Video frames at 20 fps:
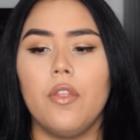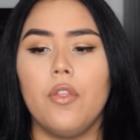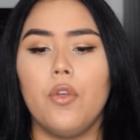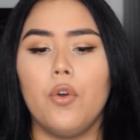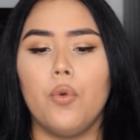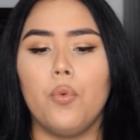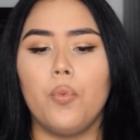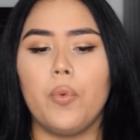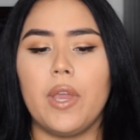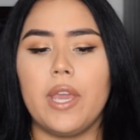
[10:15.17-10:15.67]

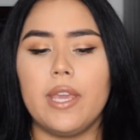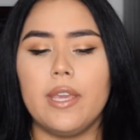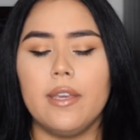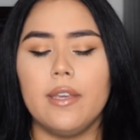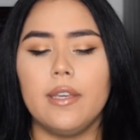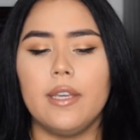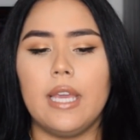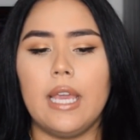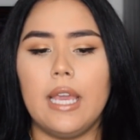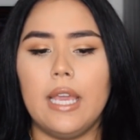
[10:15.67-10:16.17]
The
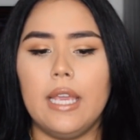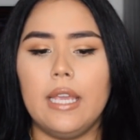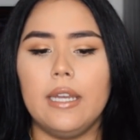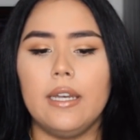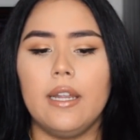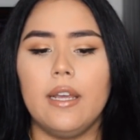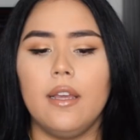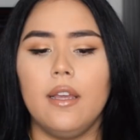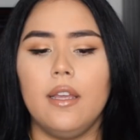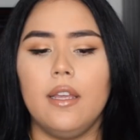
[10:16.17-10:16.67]
weight
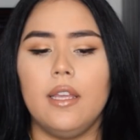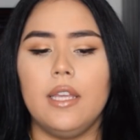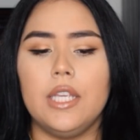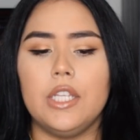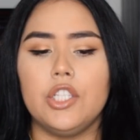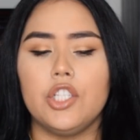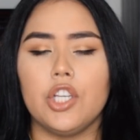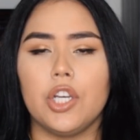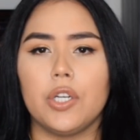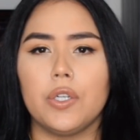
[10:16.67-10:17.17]
gain
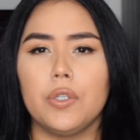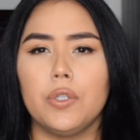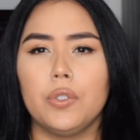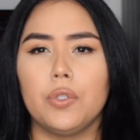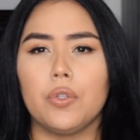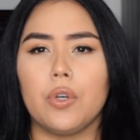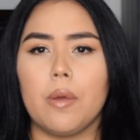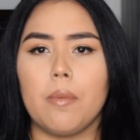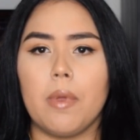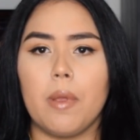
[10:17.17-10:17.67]
in general
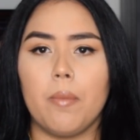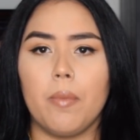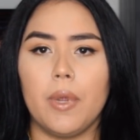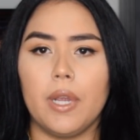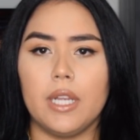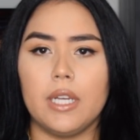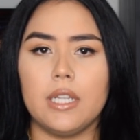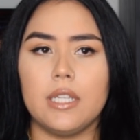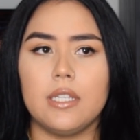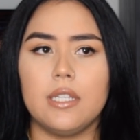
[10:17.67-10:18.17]
throughout my
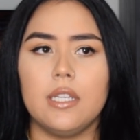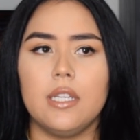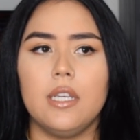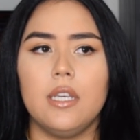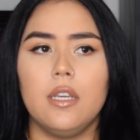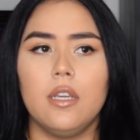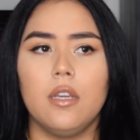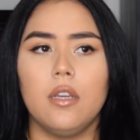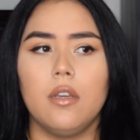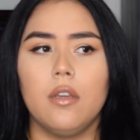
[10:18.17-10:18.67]

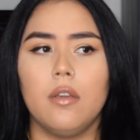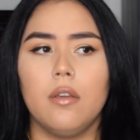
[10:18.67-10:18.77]
pregnancy,